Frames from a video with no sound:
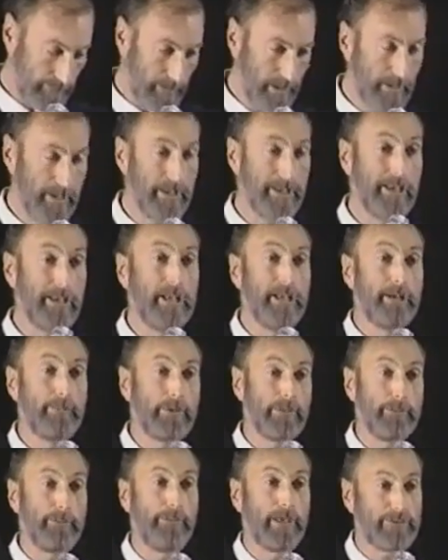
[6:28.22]
But the best
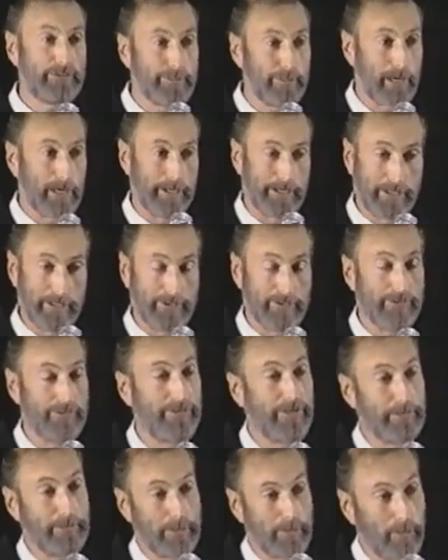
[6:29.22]
part is, they'd be
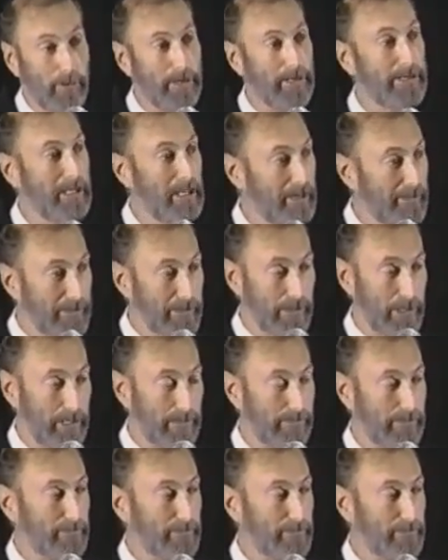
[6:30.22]
walking out of the office and they say,